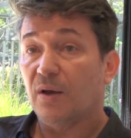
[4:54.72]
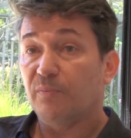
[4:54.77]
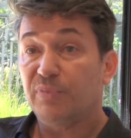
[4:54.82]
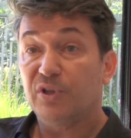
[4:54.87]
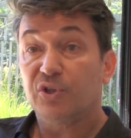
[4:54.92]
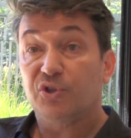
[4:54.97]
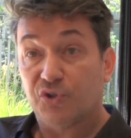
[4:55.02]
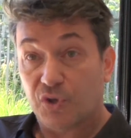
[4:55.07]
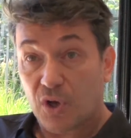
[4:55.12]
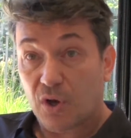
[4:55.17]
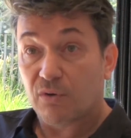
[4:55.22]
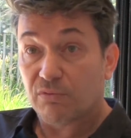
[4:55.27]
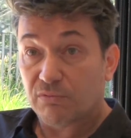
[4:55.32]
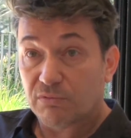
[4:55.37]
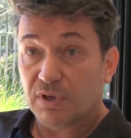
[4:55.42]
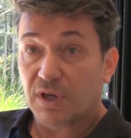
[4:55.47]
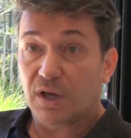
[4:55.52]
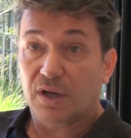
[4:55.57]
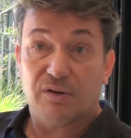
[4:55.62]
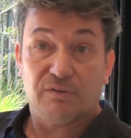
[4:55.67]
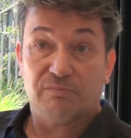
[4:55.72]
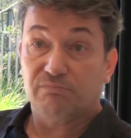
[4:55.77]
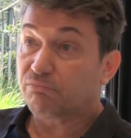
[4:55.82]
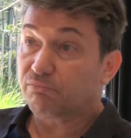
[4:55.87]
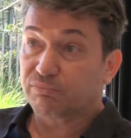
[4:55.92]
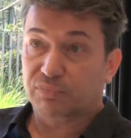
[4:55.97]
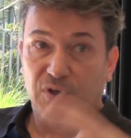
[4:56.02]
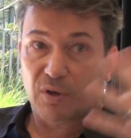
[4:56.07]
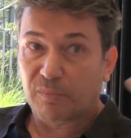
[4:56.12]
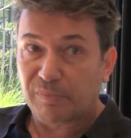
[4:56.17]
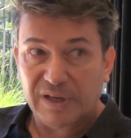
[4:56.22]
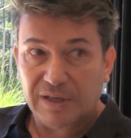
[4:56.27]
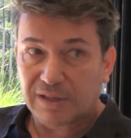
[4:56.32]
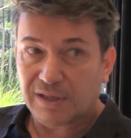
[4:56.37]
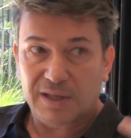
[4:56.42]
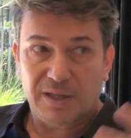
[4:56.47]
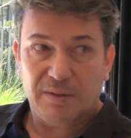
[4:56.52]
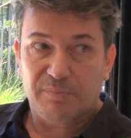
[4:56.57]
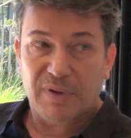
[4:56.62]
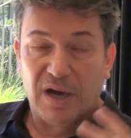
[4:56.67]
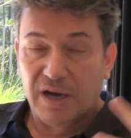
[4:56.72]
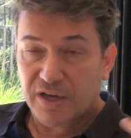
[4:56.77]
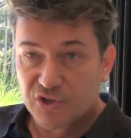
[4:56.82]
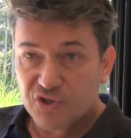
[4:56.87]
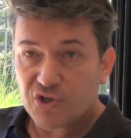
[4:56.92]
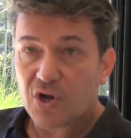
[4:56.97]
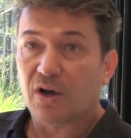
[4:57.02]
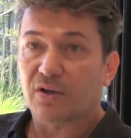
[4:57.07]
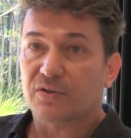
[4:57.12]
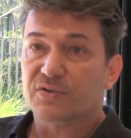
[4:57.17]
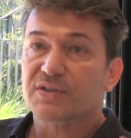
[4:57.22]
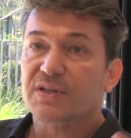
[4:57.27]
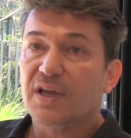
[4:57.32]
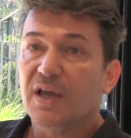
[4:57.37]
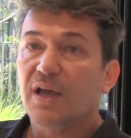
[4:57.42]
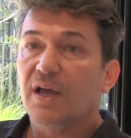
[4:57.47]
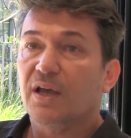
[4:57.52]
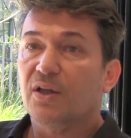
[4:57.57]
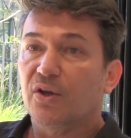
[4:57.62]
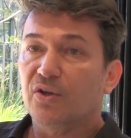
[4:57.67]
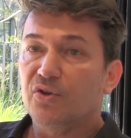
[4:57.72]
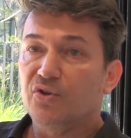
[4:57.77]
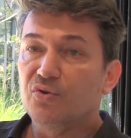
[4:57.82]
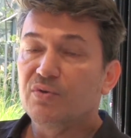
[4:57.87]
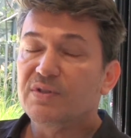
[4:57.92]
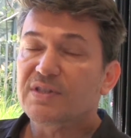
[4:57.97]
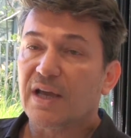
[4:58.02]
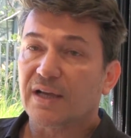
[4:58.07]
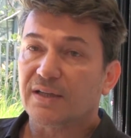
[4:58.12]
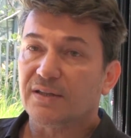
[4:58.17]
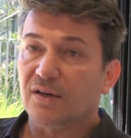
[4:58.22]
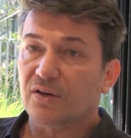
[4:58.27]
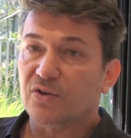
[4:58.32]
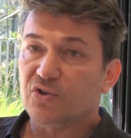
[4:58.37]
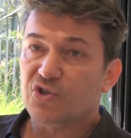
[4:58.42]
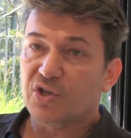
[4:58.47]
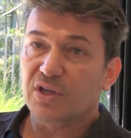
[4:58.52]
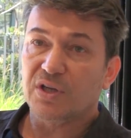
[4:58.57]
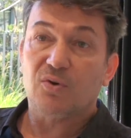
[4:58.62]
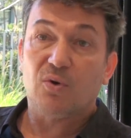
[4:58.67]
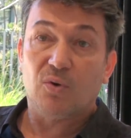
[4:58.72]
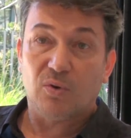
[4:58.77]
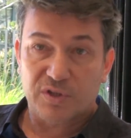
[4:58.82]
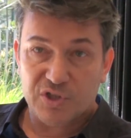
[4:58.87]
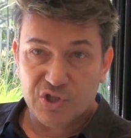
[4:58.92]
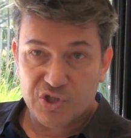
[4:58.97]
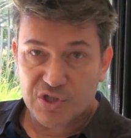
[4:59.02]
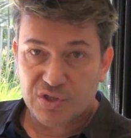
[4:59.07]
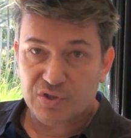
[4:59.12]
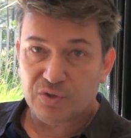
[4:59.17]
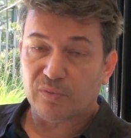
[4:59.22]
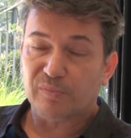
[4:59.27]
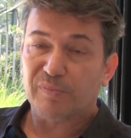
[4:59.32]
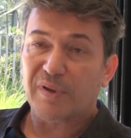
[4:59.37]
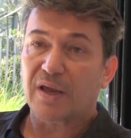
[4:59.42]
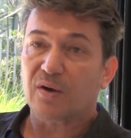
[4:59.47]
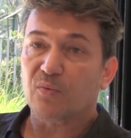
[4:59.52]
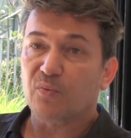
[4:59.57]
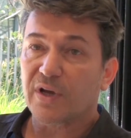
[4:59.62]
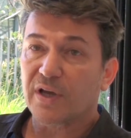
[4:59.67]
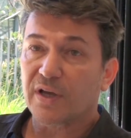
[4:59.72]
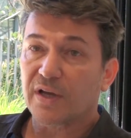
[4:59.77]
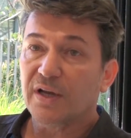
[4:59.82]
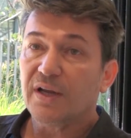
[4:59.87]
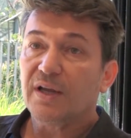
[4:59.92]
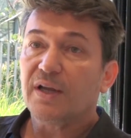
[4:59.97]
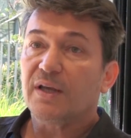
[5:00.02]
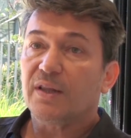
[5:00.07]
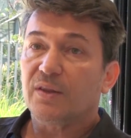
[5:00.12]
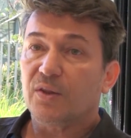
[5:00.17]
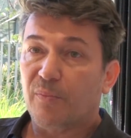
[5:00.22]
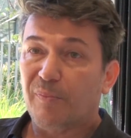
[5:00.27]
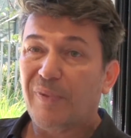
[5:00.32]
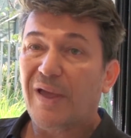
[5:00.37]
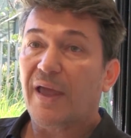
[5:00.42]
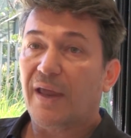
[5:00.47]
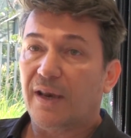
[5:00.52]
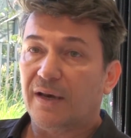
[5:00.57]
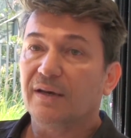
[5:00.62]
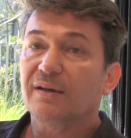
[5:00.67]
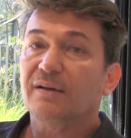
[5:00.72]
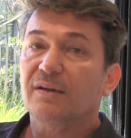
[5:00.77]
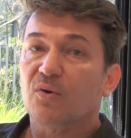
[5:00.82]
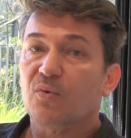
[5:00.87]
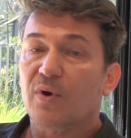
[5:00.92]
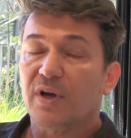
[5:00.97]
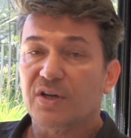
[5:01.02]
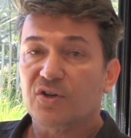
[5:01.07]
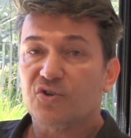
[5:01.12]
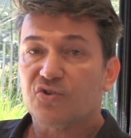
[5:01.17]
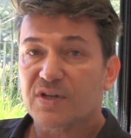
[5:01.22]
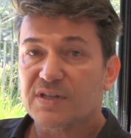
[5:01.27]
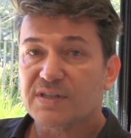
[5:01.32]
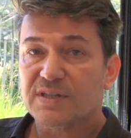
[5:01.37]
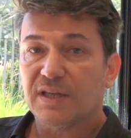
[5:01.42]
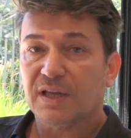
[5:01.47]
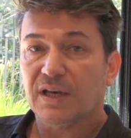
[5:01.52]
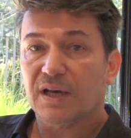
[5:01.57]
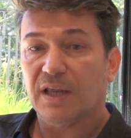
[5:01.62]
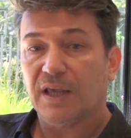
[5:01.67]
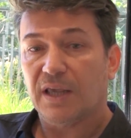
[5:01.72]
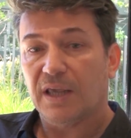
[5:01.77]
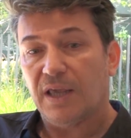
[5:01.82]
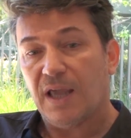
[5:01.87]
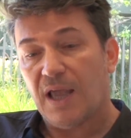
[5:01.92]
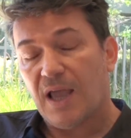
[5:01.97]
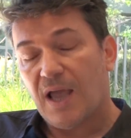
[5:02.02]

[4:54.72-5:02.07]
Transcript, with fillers: be shown completely by chance a new technology called digital pen, where the pen, quite interestingly,